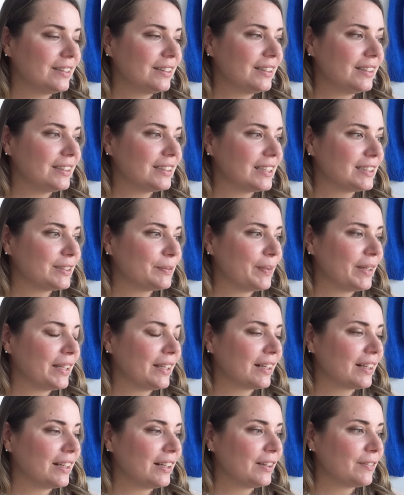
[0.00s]
This has
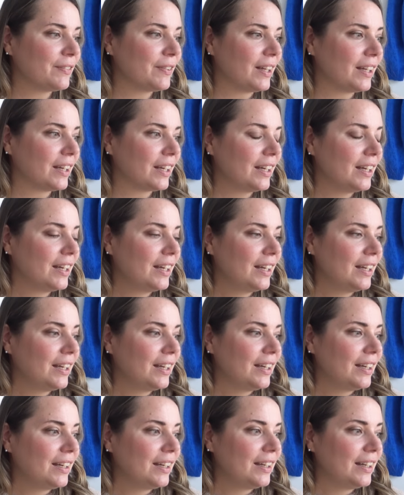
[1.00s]
been kind of like,
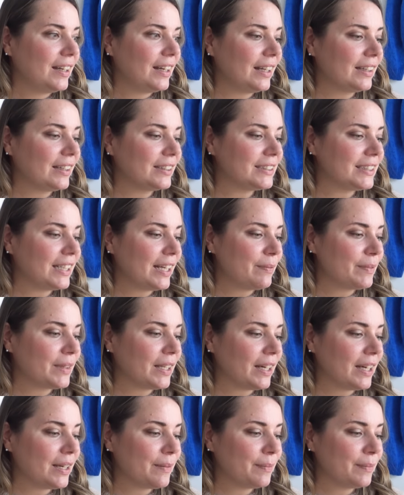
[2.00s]
at the same
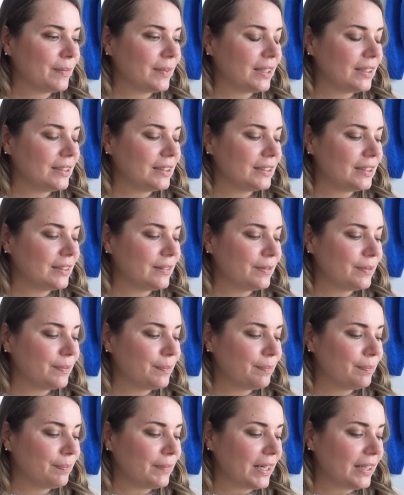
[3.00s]
time,
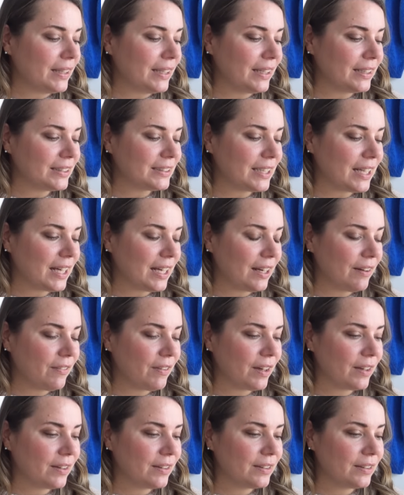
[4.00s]
many things
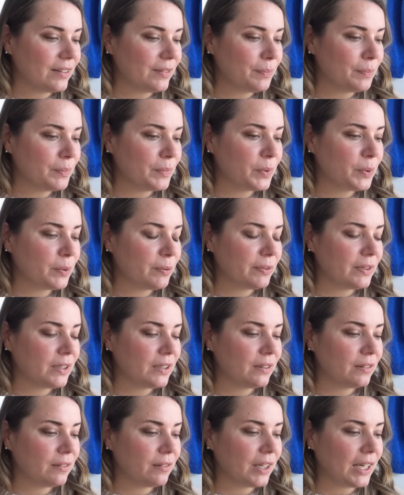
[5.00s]
have
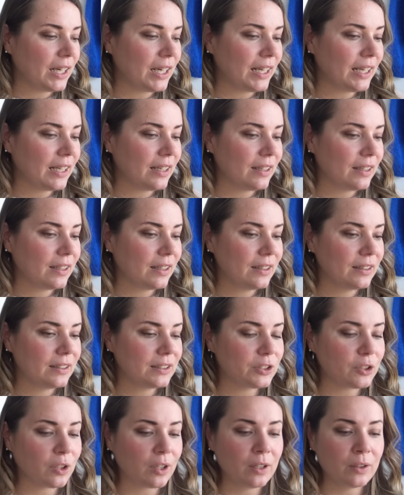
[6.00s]
moved really
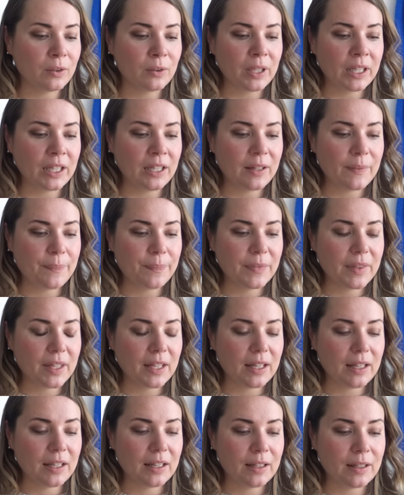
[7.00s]
slowly.
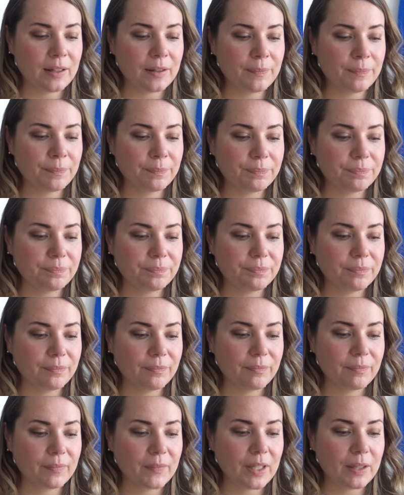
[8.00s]

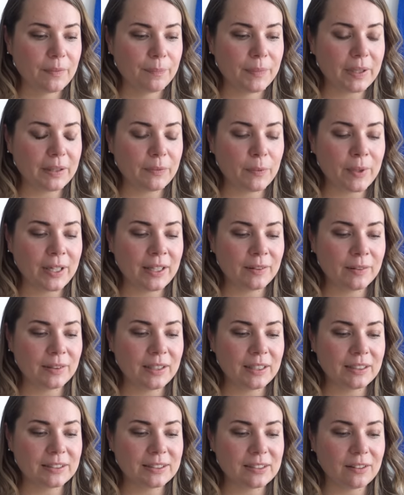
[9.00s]
But when
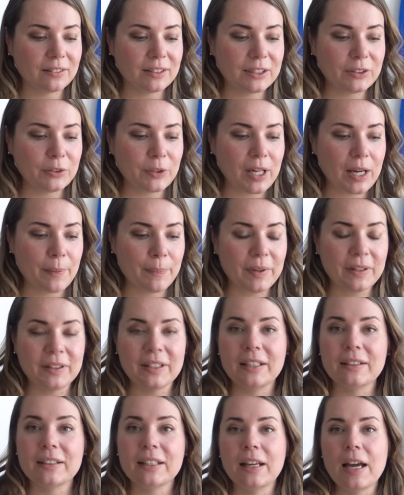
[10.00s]
things started to happen,
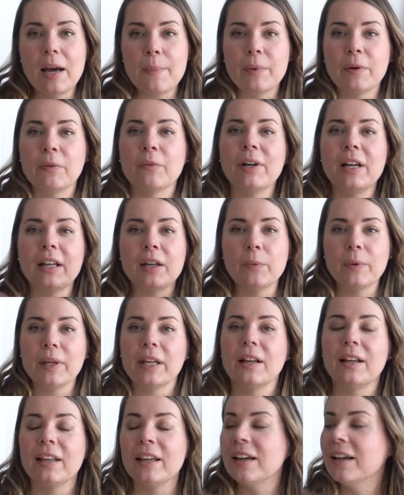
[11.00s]
then they happened really
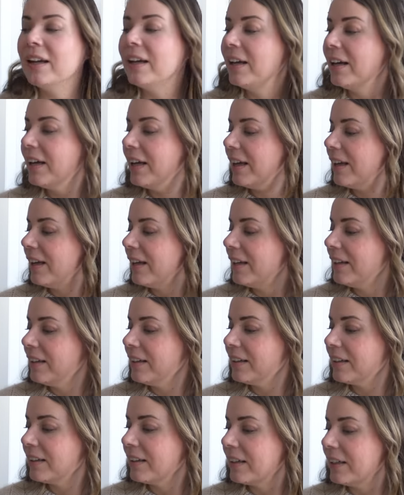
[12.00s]
quickly,
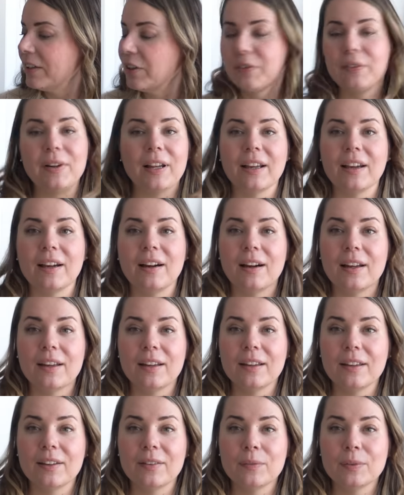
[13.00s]
and kind of like
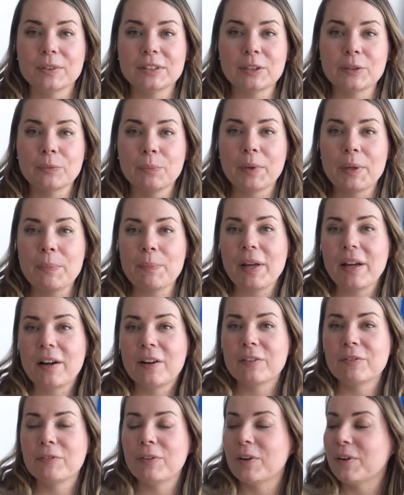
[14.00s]
I wasn't
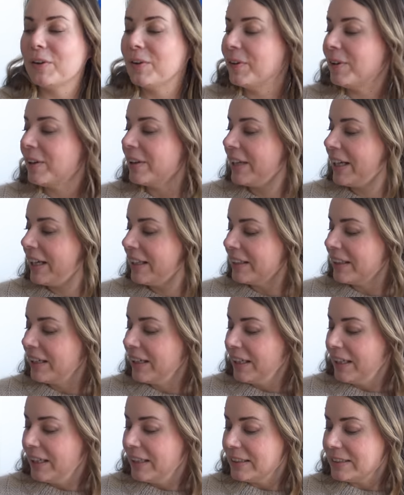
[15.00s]
prepared for all that.
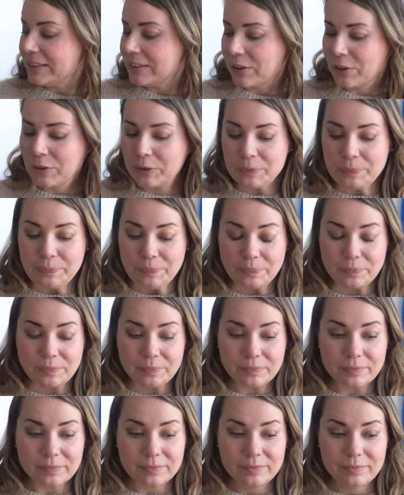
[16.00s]
So
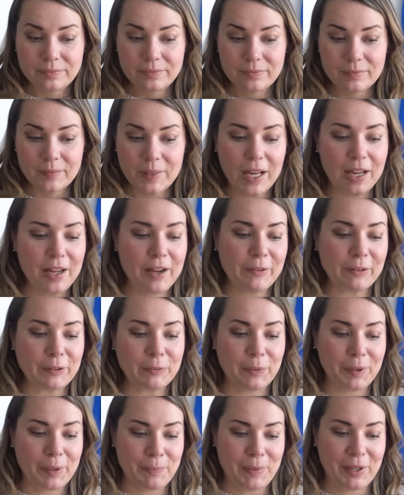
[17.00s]
I
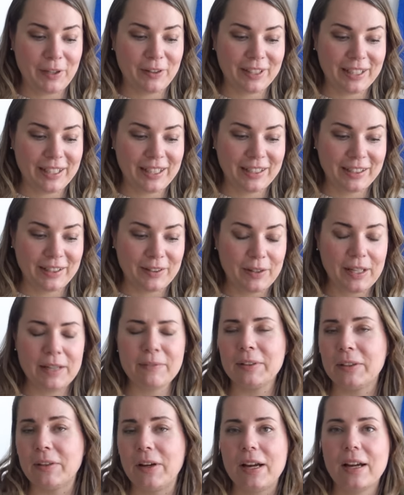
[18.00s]
haven't prepared anything,
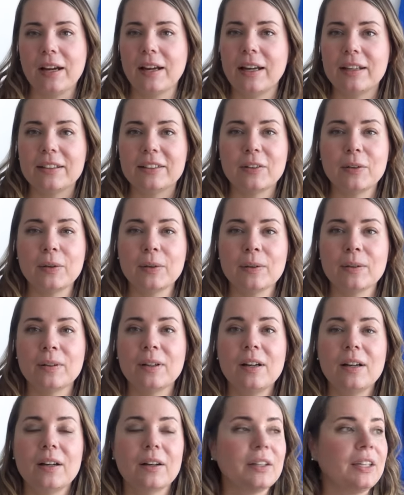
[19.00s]
even though I had a whole
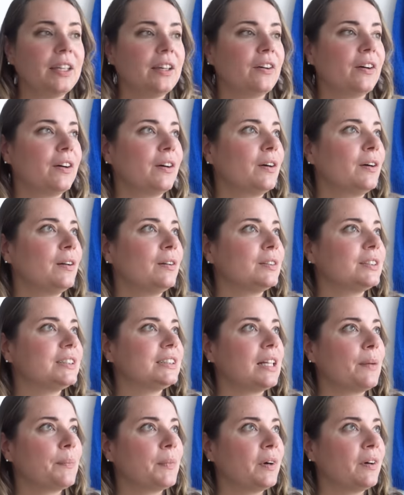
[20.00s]
year, a whole
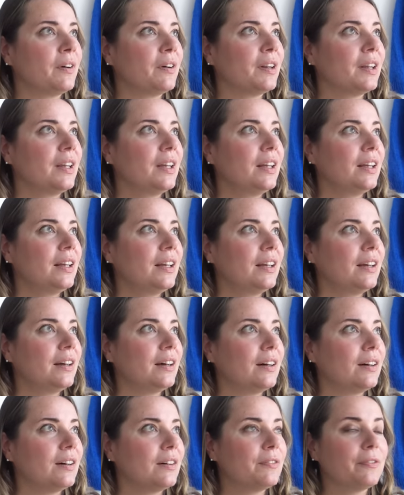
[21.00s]
summer
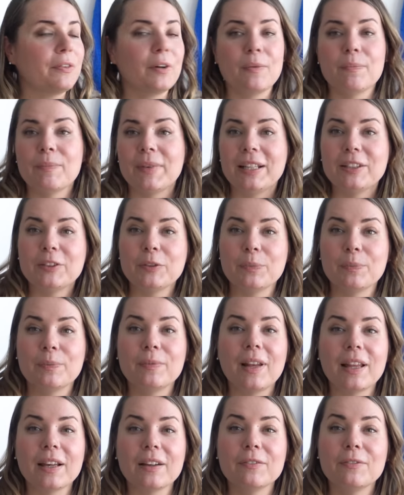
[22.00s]
for me to,
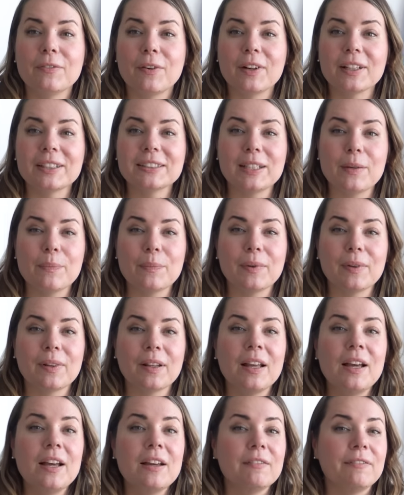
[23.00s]
like, for
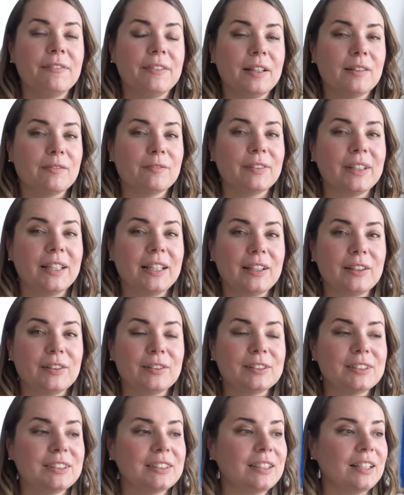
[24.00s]
example, film
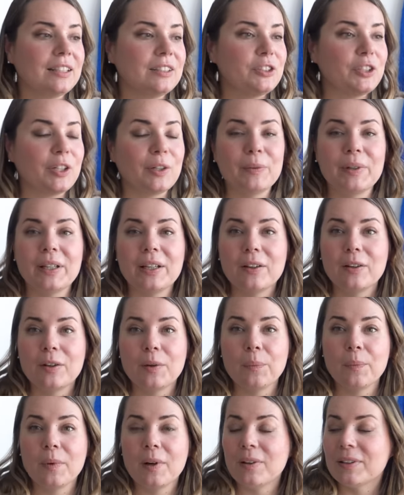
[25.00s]
videos showing
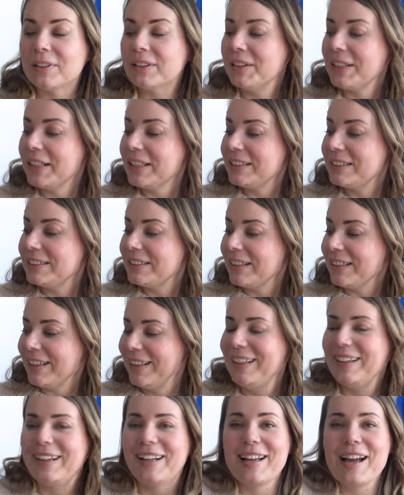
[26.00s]
all the knits.
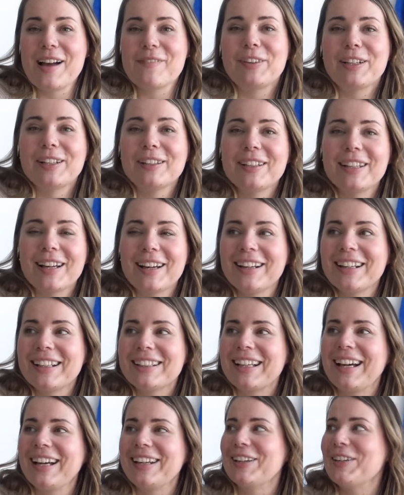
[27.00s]
I haven't done
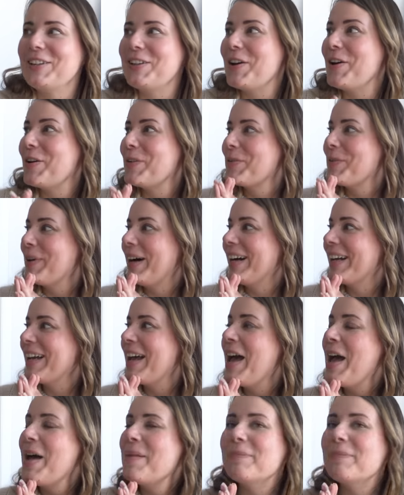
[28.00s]
it. I don't know why.